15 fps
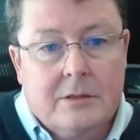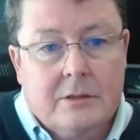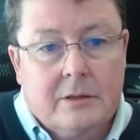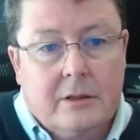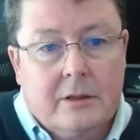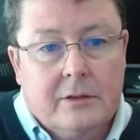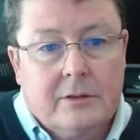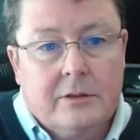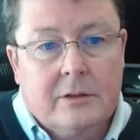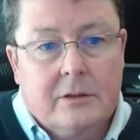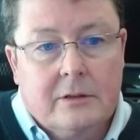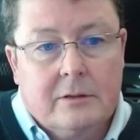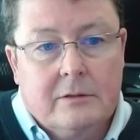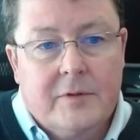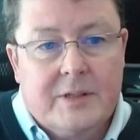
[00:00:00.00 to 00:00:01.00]

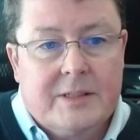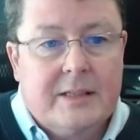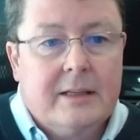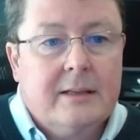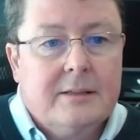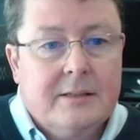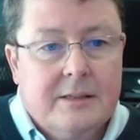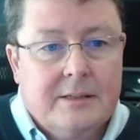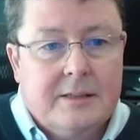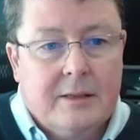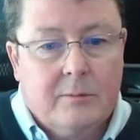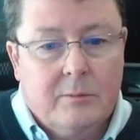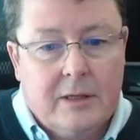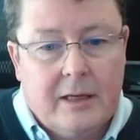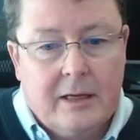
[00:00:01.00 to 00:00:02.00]
other facilities
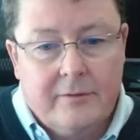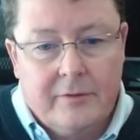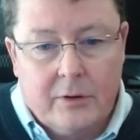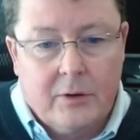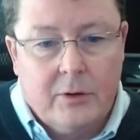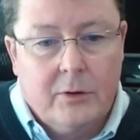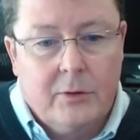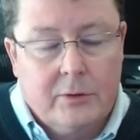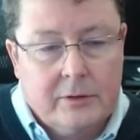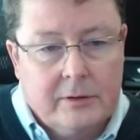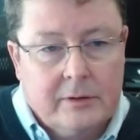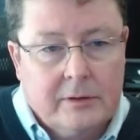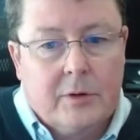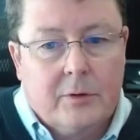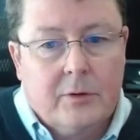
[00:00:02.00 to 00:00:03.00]
that will have their
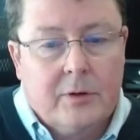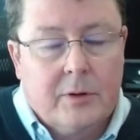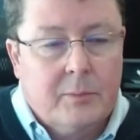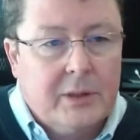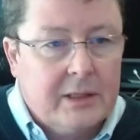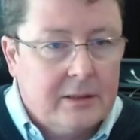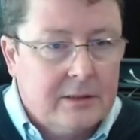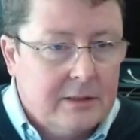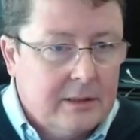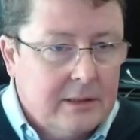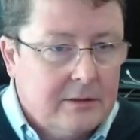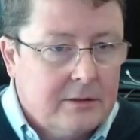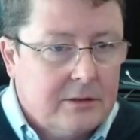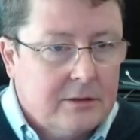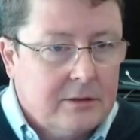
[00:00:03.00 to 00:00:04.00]
own
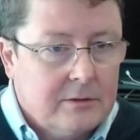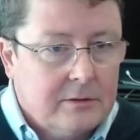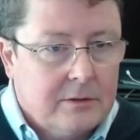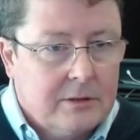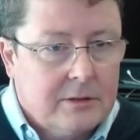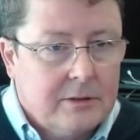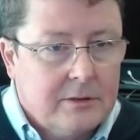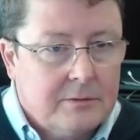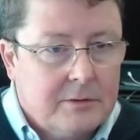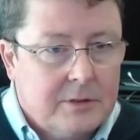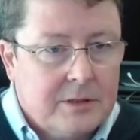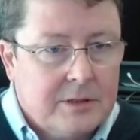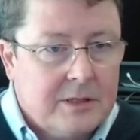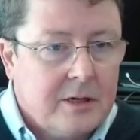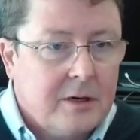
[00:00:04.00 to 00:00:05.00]
ability to
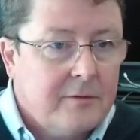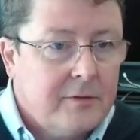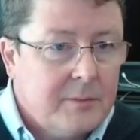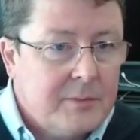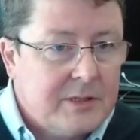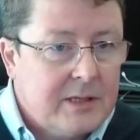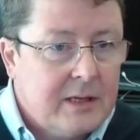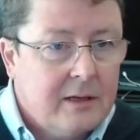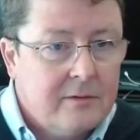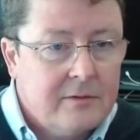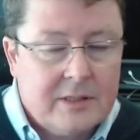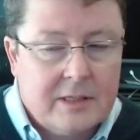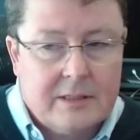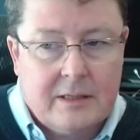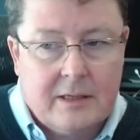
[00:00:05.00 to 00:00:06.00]
serve themselves
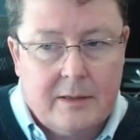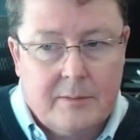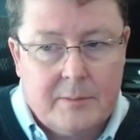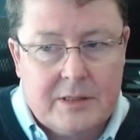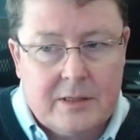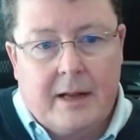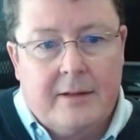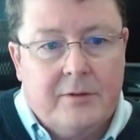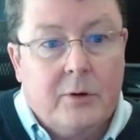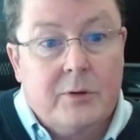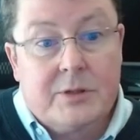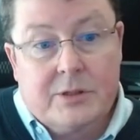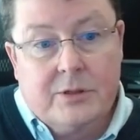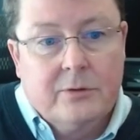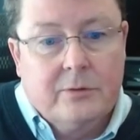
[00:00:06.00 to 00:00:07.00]
at times. And
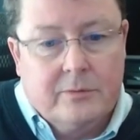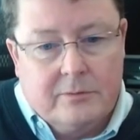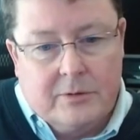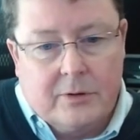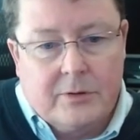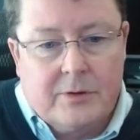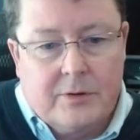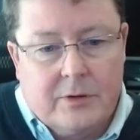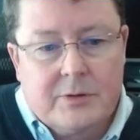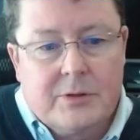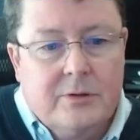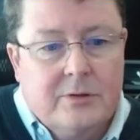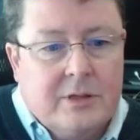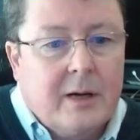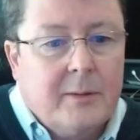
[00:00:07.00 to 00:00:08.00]
those two
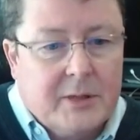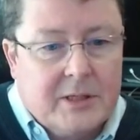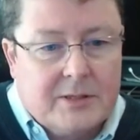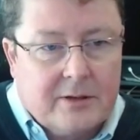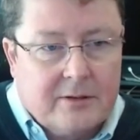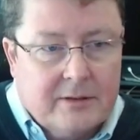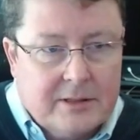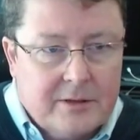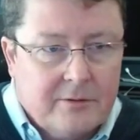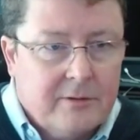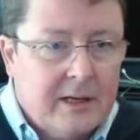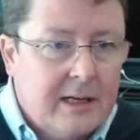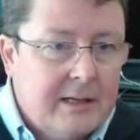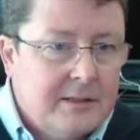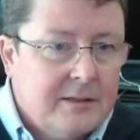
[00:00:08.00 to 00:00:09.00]
topics are
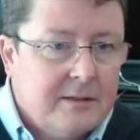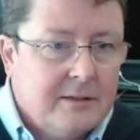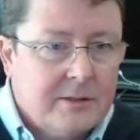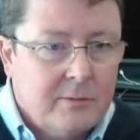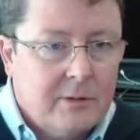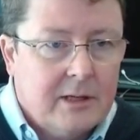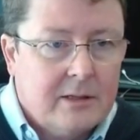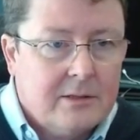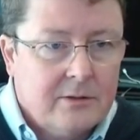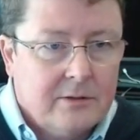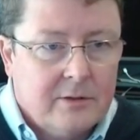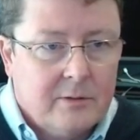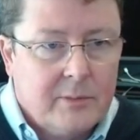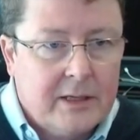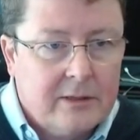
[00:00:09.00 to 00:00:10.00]
interrelated as well. So
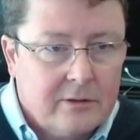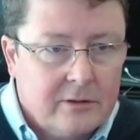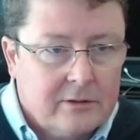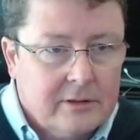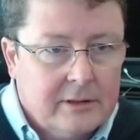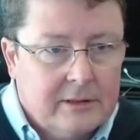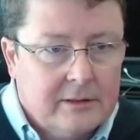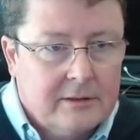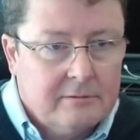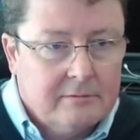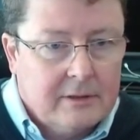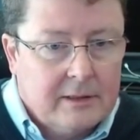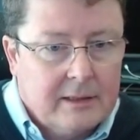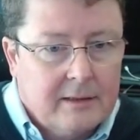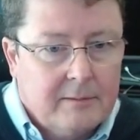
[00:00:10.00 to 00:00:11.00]
the microgrid
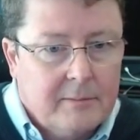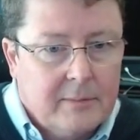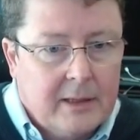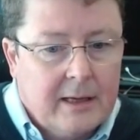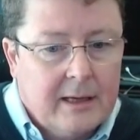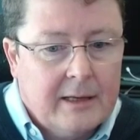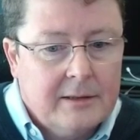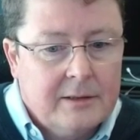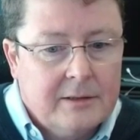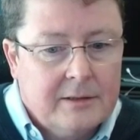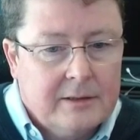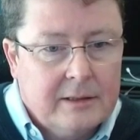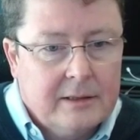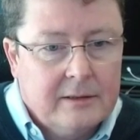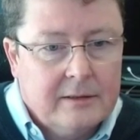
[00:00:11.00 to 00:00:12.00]
and
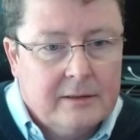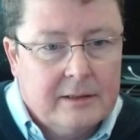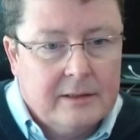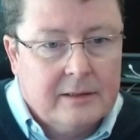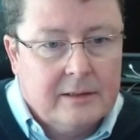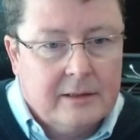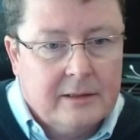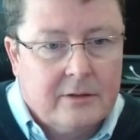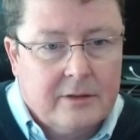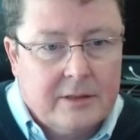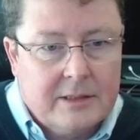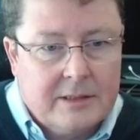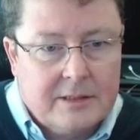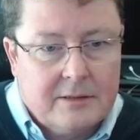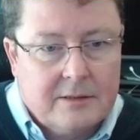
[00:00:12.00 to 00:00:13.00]
the
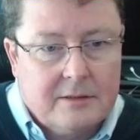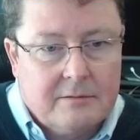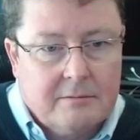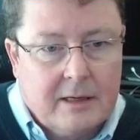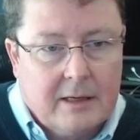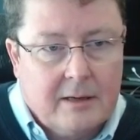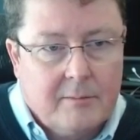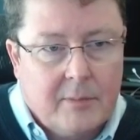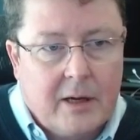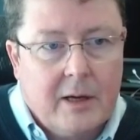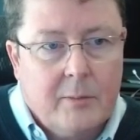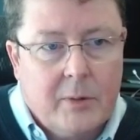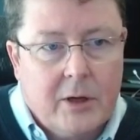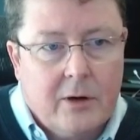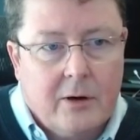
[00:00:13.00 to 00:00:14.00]
increased
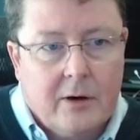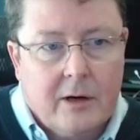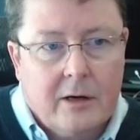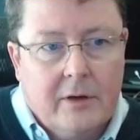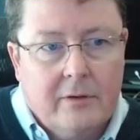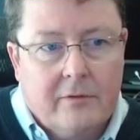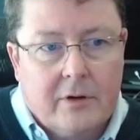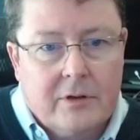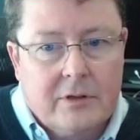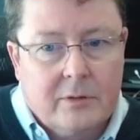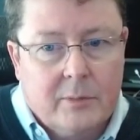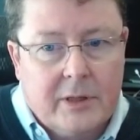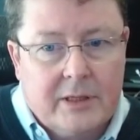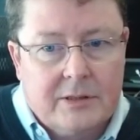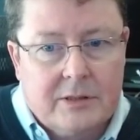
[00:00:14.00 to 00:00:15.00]
IBR, inverter
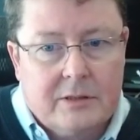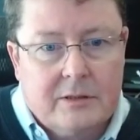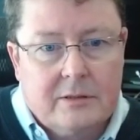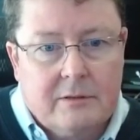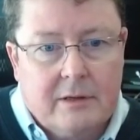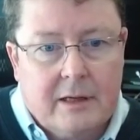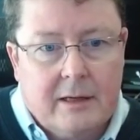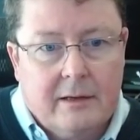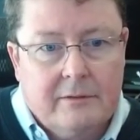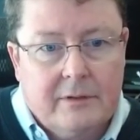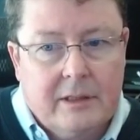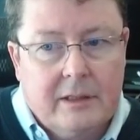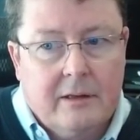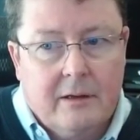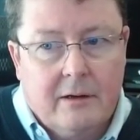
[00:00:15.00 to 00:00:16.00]
based
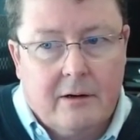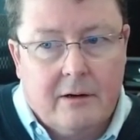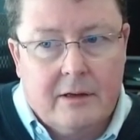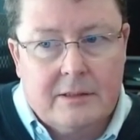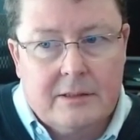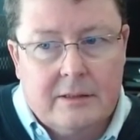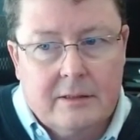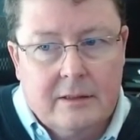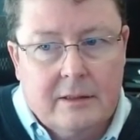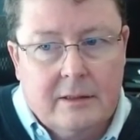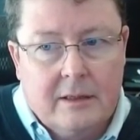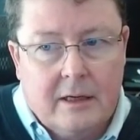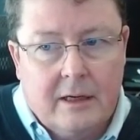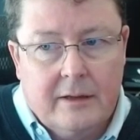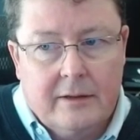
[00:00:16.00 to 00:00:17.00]
DERs,
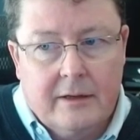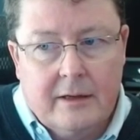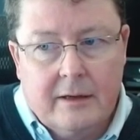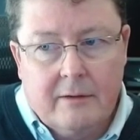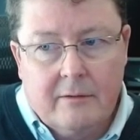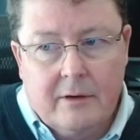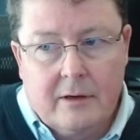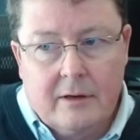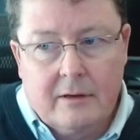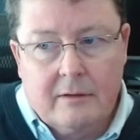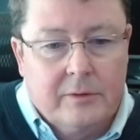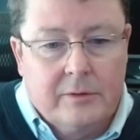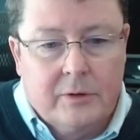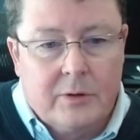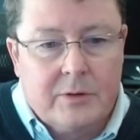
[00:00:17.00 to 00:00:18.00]
on the network.
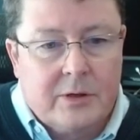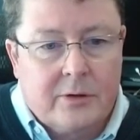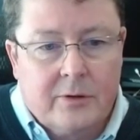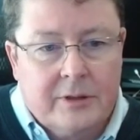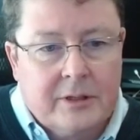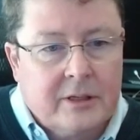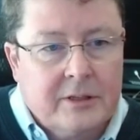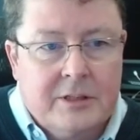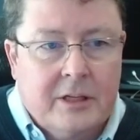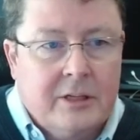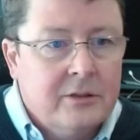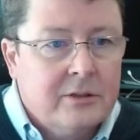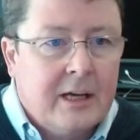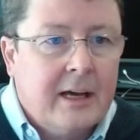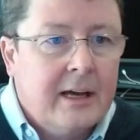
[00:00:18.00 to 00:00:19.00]
Those are going to
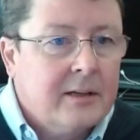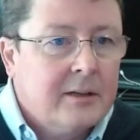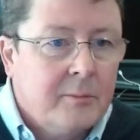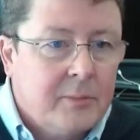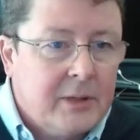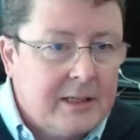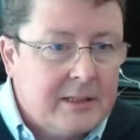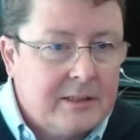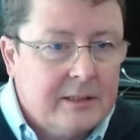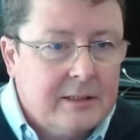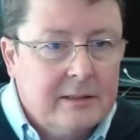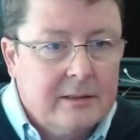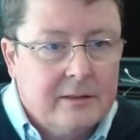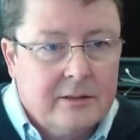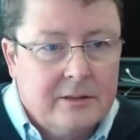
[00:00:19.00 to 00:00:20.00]
continue to add
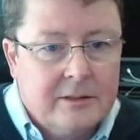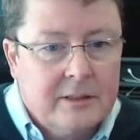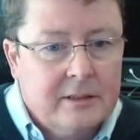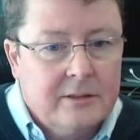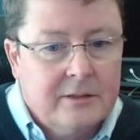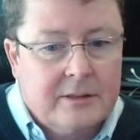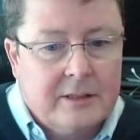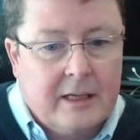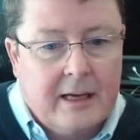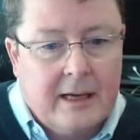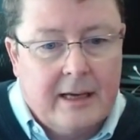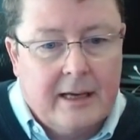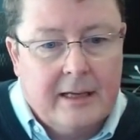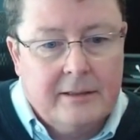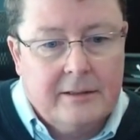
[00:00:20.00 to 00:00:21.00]
complexity, continue to
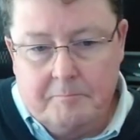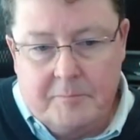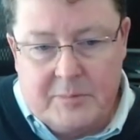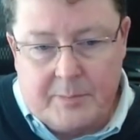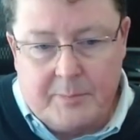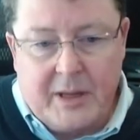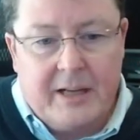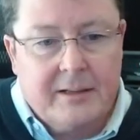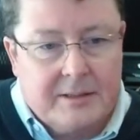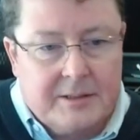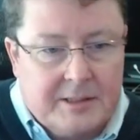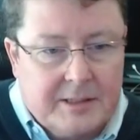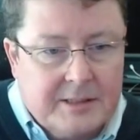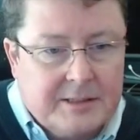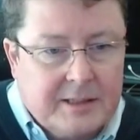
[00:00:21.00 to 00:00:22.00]
add
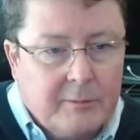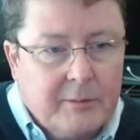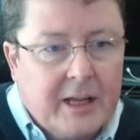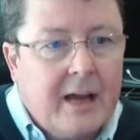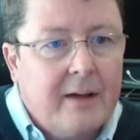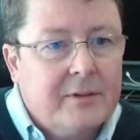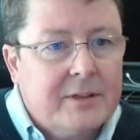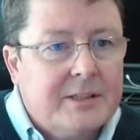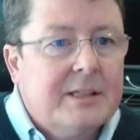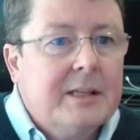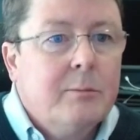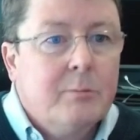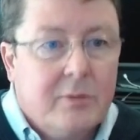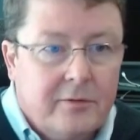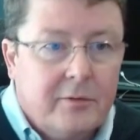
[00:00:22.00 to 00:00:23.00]
dependencies that we haven't
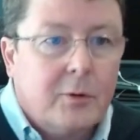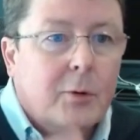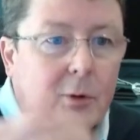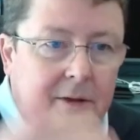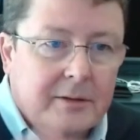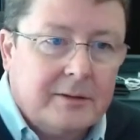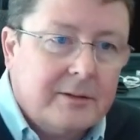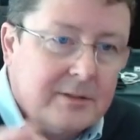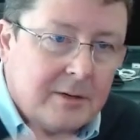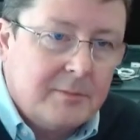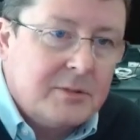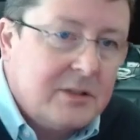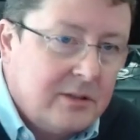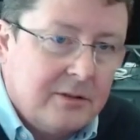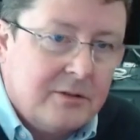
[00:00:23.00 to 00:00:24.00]
seen before in
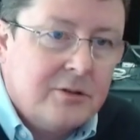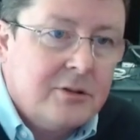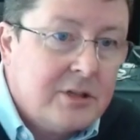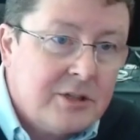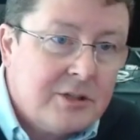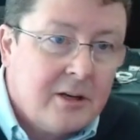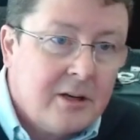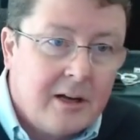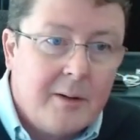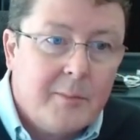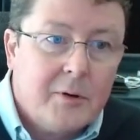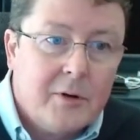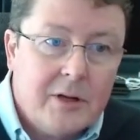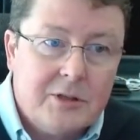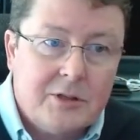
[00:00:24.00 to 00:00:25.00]
terms of the traditional
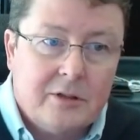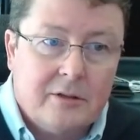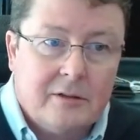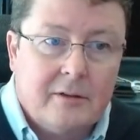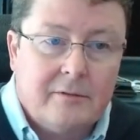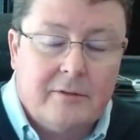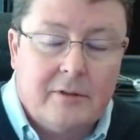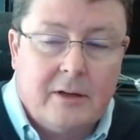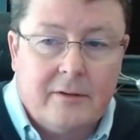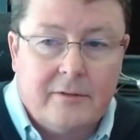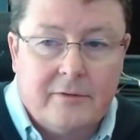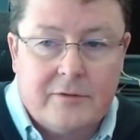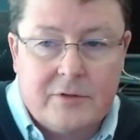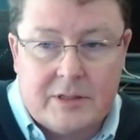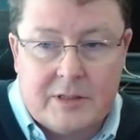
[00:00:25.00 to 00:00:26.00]
operation
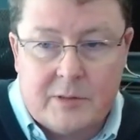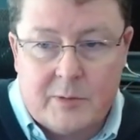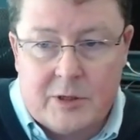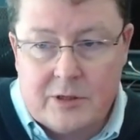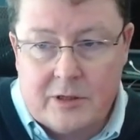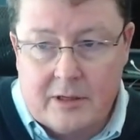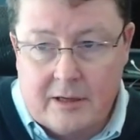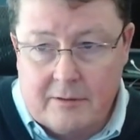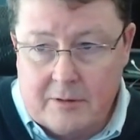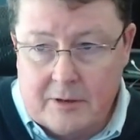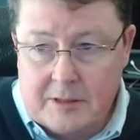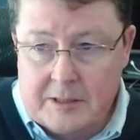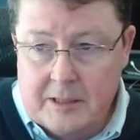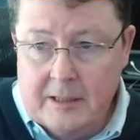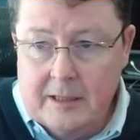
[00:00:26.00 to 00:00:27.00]
of transmission
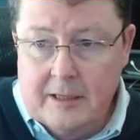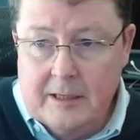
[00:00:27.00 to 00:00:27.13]
networks.